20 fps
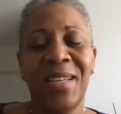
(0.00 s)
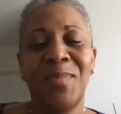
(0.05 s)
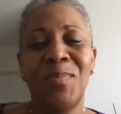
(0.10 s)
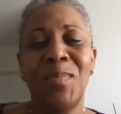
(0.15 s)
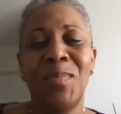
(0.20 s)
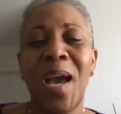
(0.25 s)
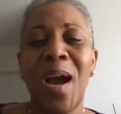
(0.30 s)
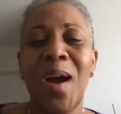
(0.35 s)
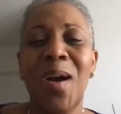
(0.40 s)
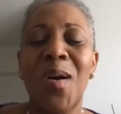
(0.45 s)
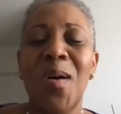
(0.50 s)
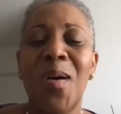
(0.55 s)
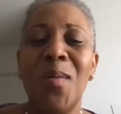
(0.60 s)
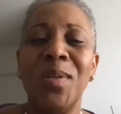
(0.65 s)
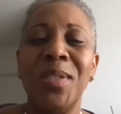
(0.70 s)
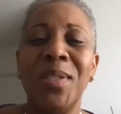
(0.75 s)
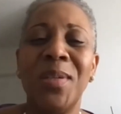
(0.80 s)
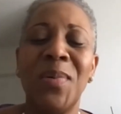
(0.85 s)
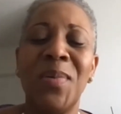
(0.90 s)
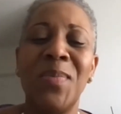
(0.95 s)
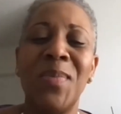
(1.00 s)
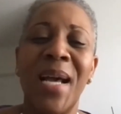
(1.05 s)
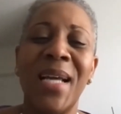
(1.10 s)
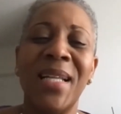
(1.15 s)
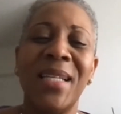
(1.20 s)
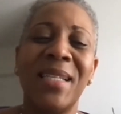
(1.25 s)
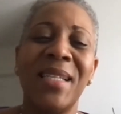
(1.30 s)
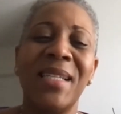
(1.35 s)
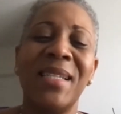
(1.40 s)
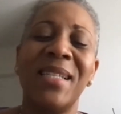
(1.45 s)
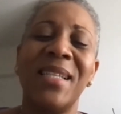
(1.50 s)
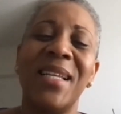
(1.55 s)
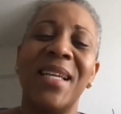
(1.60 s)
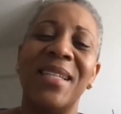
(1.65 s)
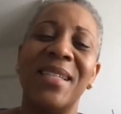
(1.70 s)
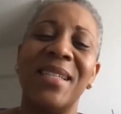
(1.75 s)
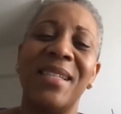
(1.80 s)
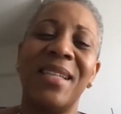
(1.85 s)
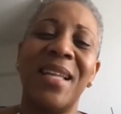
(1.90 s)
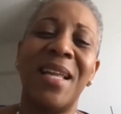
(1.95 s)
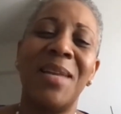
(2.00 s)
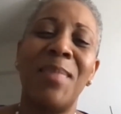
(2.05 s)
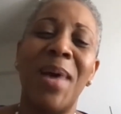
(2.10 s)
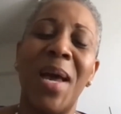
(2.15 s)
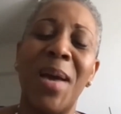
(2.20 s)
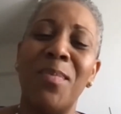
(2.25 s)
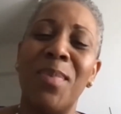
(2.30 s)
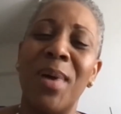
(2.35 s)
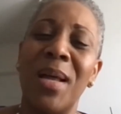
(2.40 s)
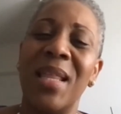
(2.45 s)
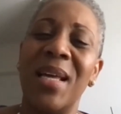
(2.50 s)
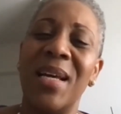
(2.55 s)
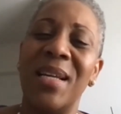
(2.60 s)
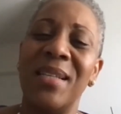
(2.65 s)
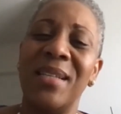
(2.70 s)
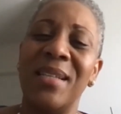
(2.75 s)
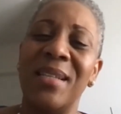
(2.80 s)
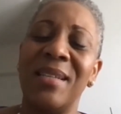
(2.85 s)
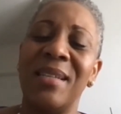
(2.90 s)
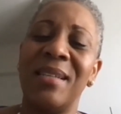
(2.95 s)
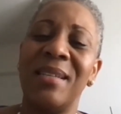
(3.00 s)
Be accountable, my sisters and my brothers,